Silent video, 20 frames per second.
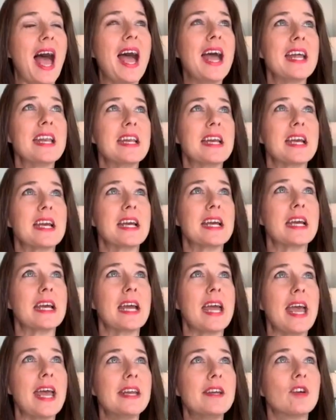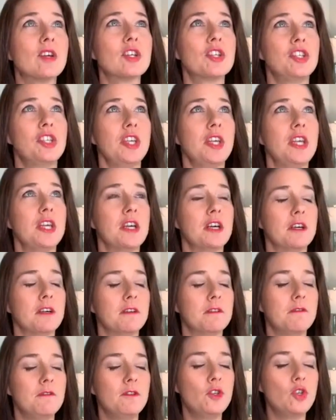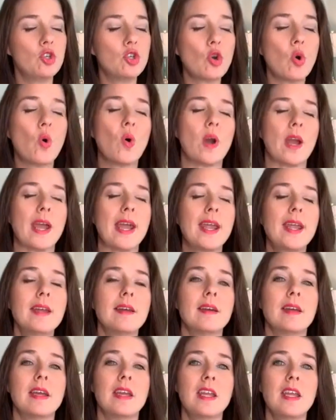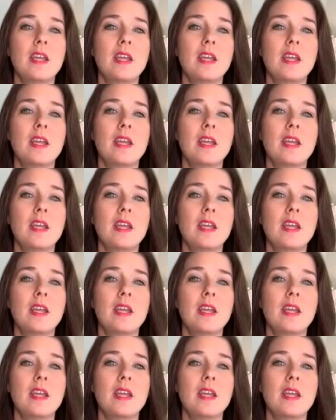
That energy of joy,